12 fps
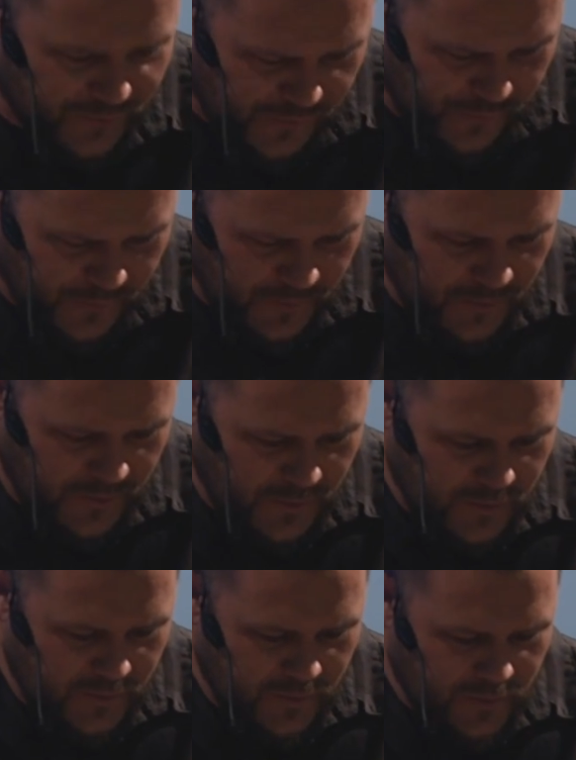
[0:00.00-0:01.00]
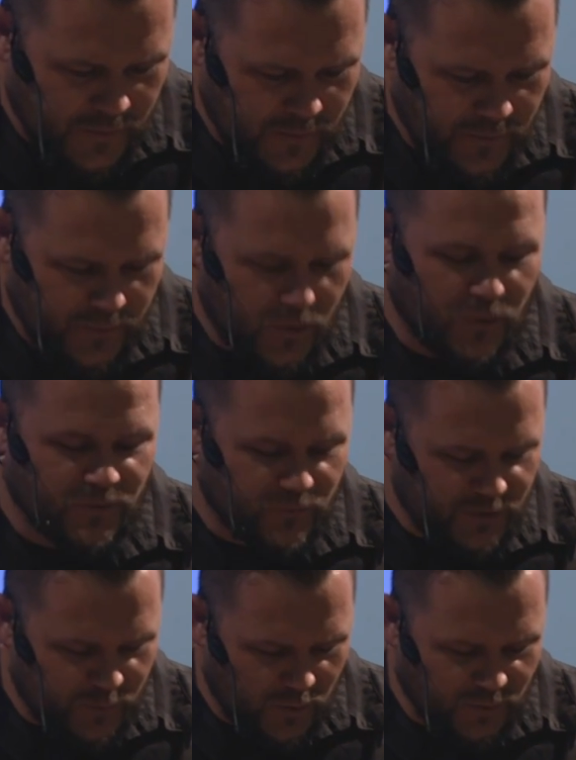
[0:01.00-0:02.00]
you? God
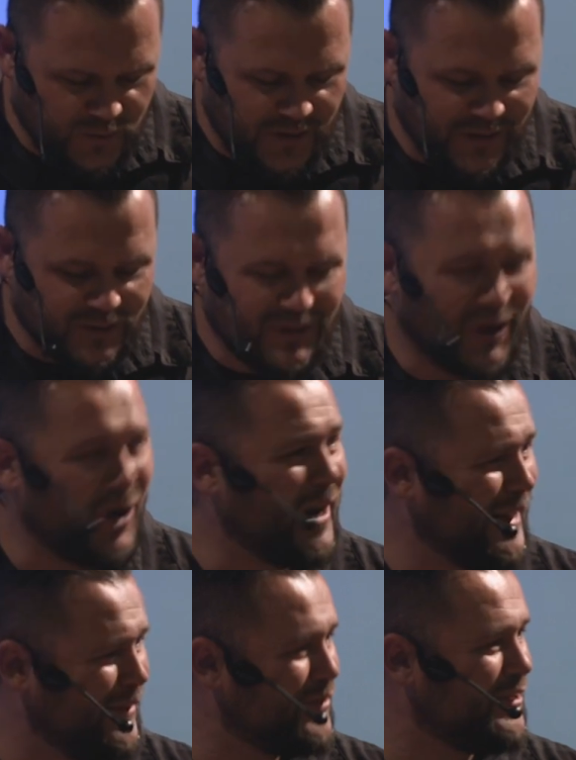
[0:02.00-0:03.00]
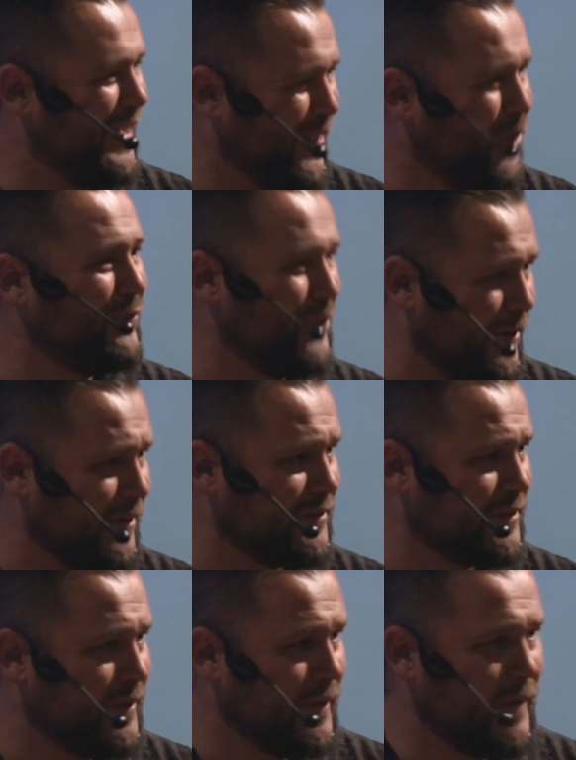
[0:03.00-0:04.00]
responds, in tithes and
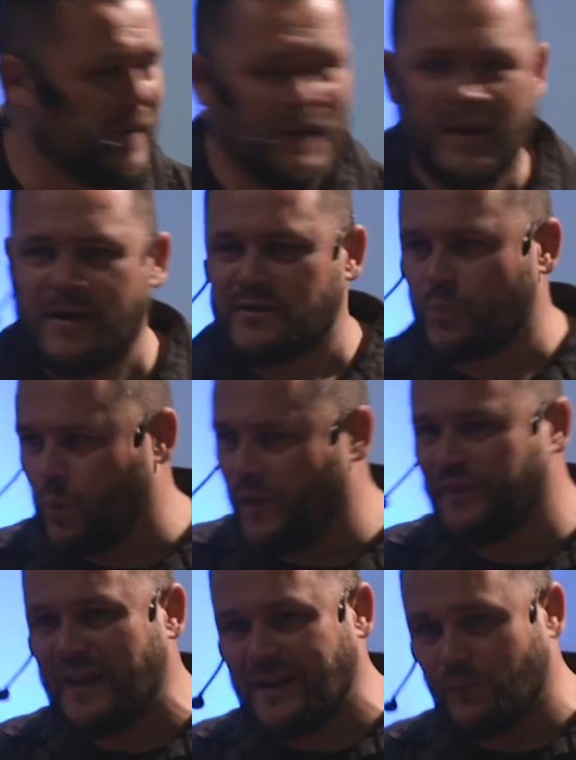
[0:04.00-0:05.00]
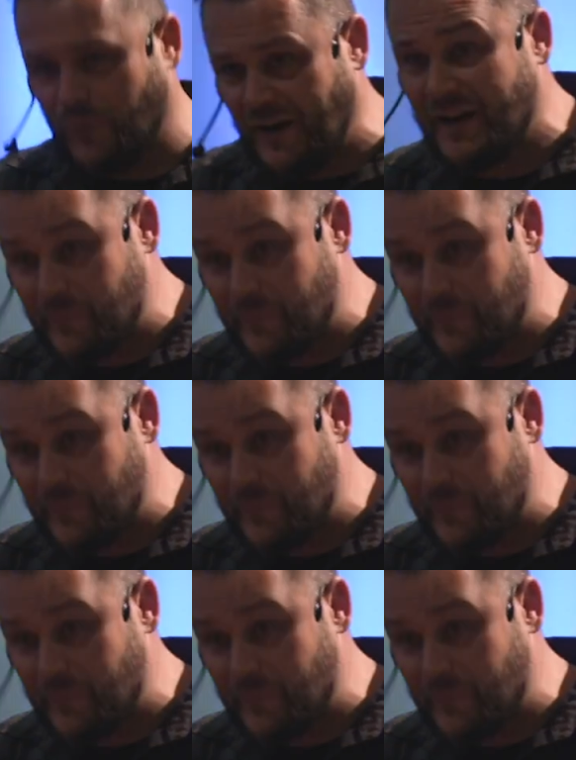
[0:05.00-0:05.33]
offerings. So what that really